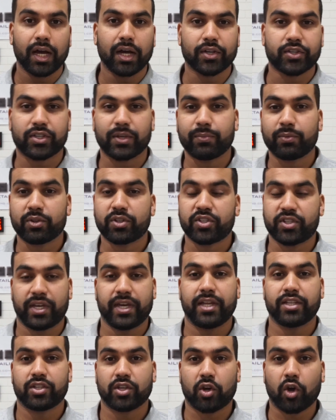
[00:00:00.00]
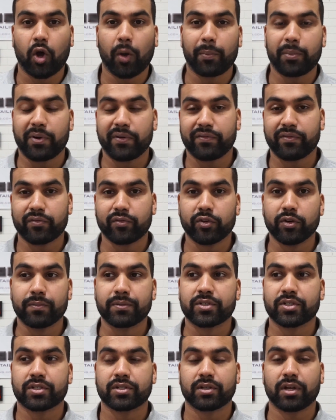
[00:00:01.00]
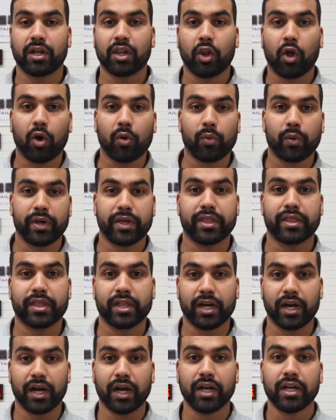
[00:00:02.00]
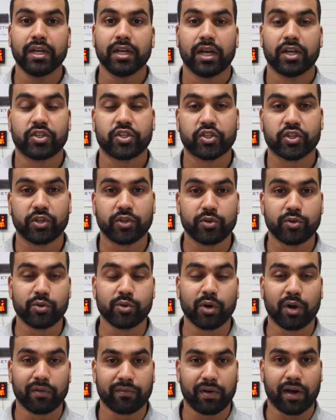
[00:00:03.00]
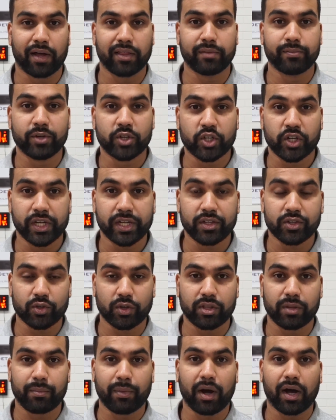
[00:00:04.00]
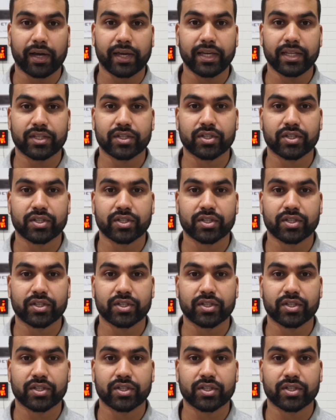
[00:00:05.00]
Some would say it's a copy of the Rupes along with a slew of other machines on the market.